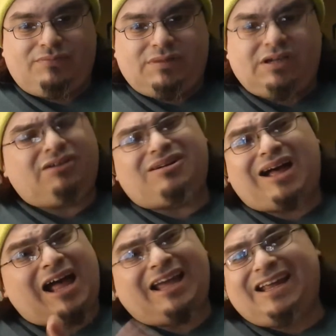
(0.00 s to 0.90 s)
No,
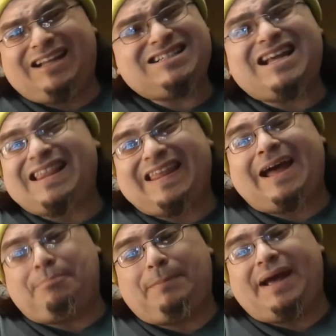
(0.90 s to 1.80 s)
again, it's not that
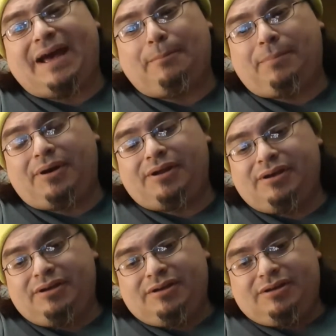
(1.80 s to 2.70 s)
bad, but
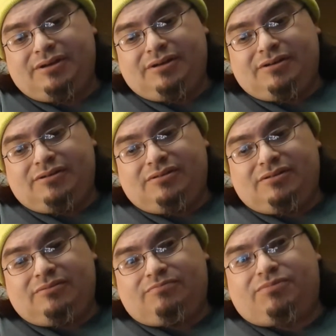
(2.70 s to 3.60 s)

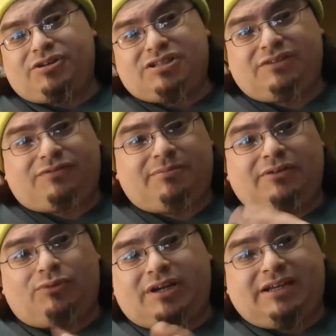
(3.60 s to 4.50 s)
personally, for me,
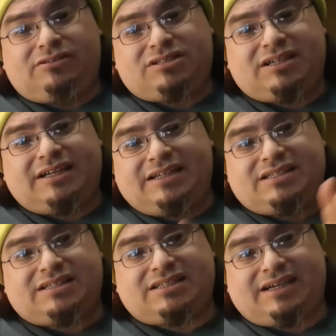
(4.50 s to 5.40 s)
what kills it is
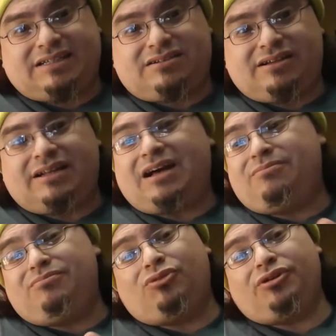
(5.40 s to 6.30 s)
the size on it.
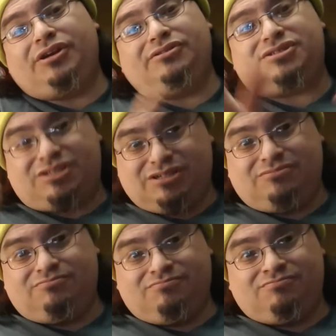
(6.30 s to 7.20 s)
I'm more used to
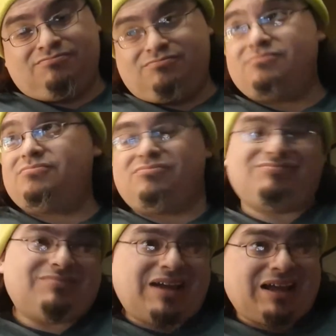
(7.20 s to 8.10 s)

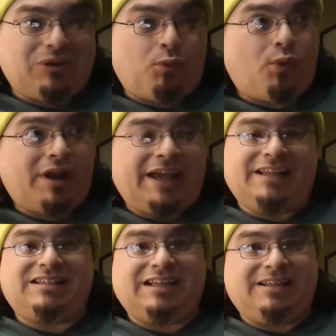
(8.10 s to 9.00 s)

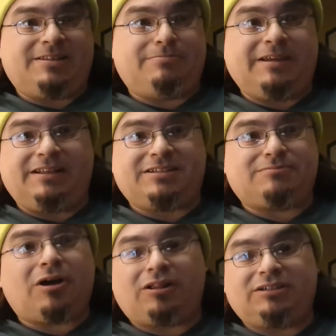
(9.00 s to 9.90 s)
1/18 being the
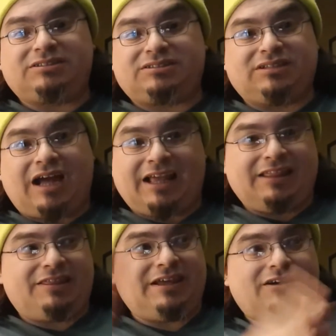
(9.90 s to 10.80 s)
smallest I can
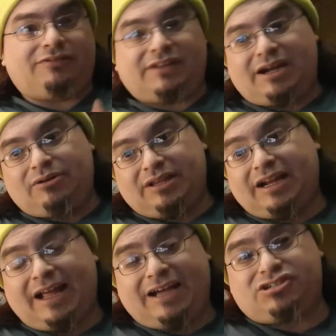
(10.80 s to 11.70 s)
think of that
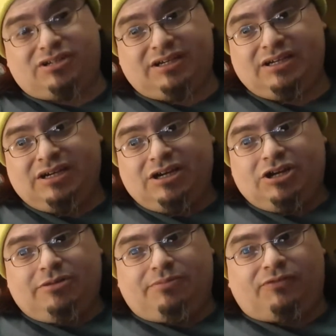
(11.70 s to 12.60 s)
I actually
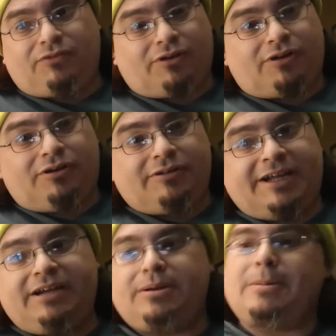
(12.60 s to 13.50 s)
prefer
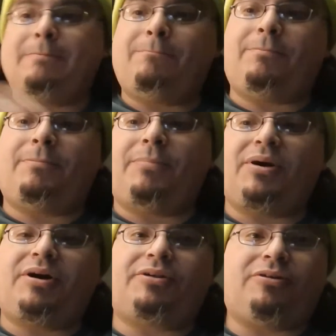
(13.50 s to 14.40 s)
owning.
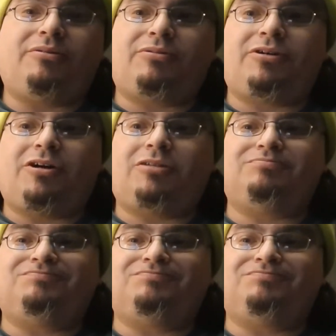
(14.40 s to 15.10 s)
But overall,